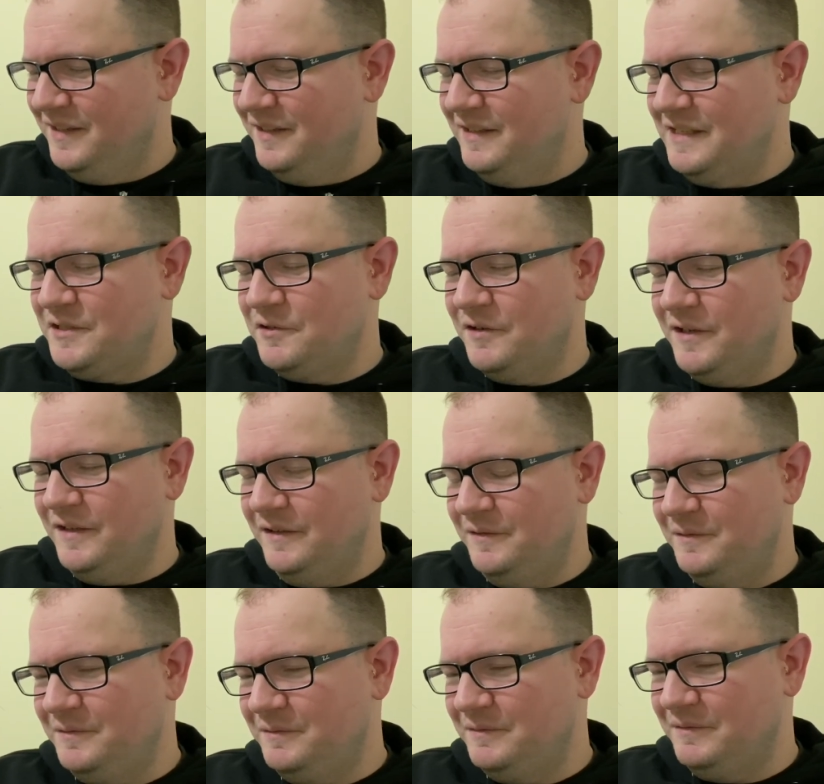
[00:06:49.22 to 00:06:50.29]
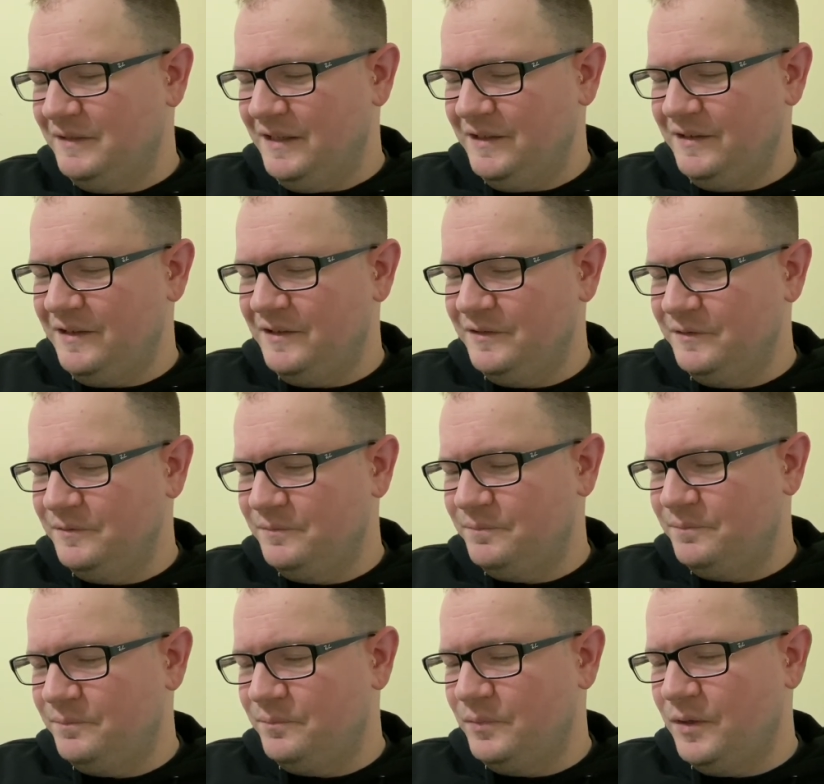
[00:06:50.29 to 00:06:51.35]
That's alright. I'll
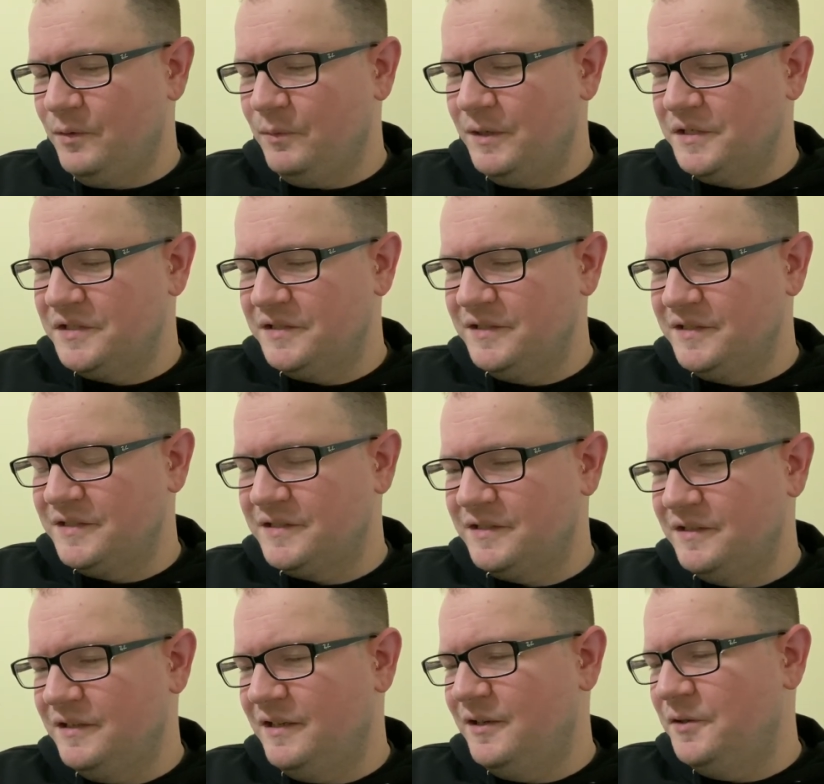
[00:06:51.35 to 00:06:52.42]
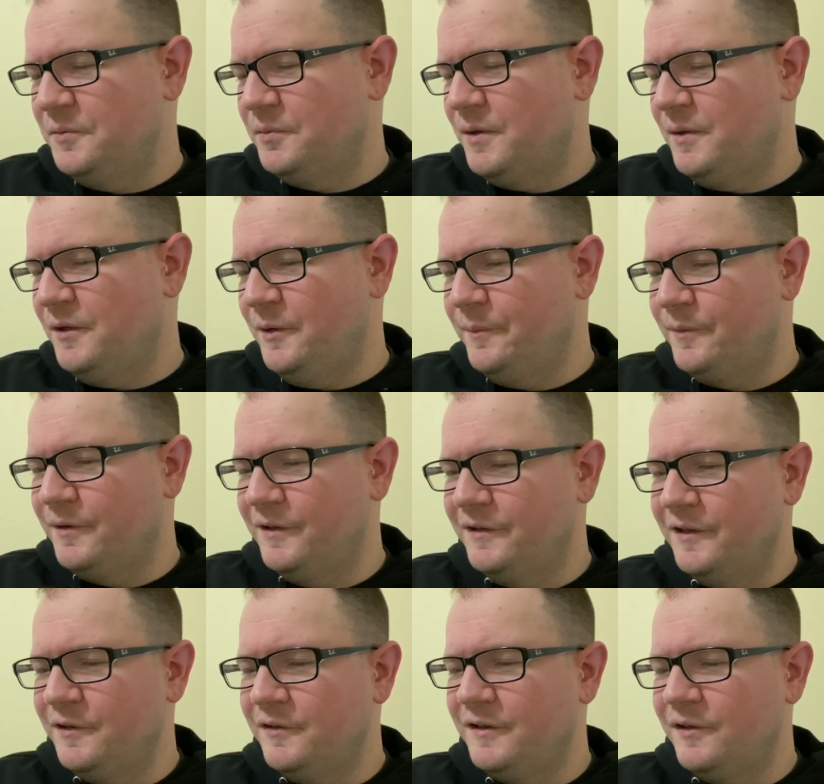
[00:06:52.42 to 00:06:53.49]
I'll watch this and then I'll probably upgrade
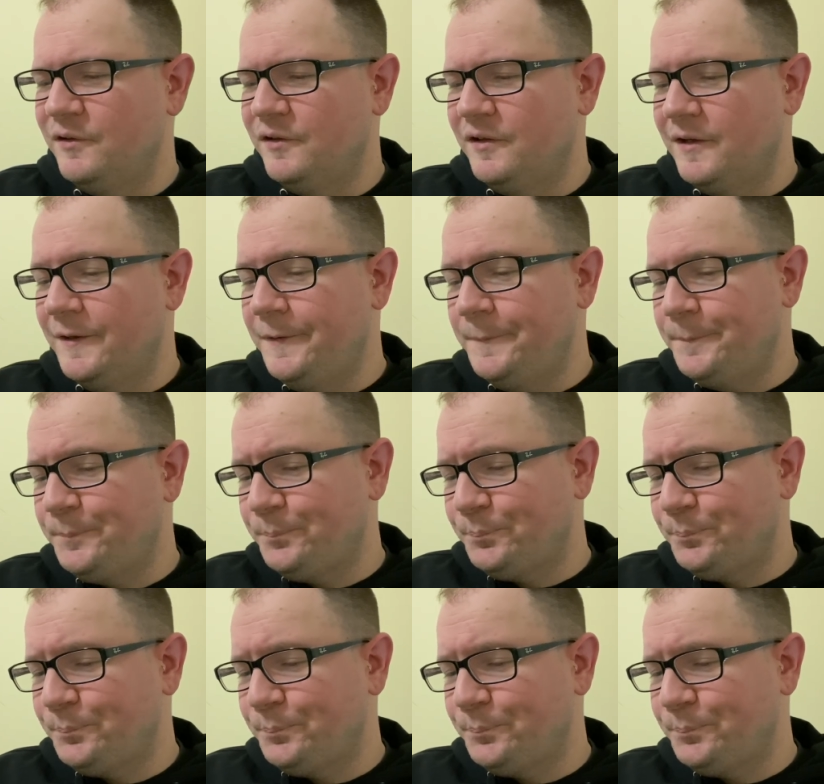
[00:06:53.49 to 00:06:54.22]
later down the line.